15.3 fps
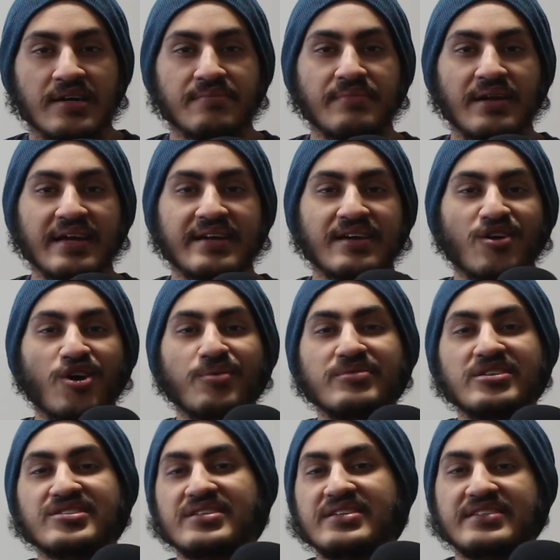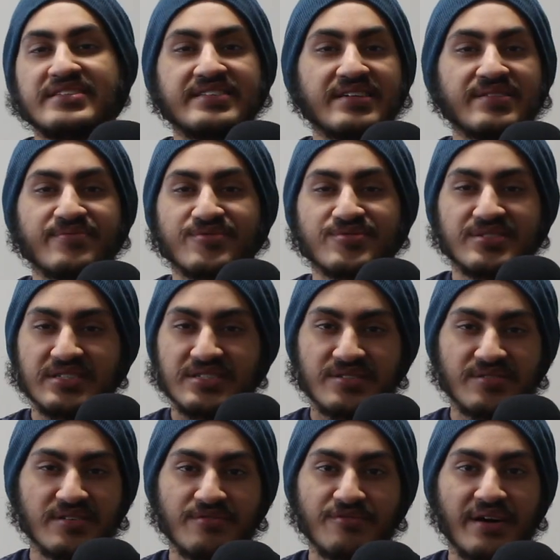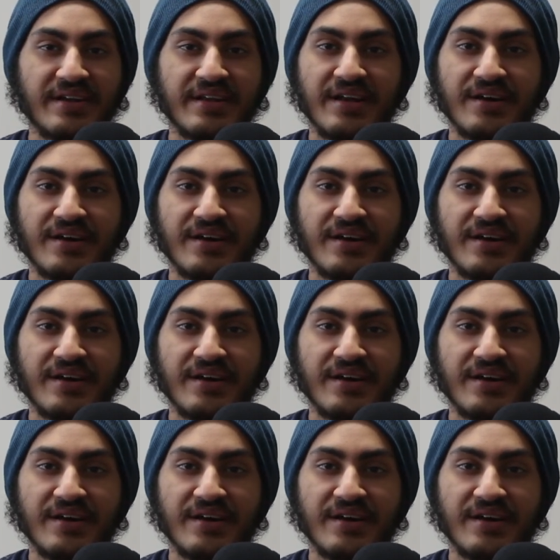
But like, the accommodation itself was just run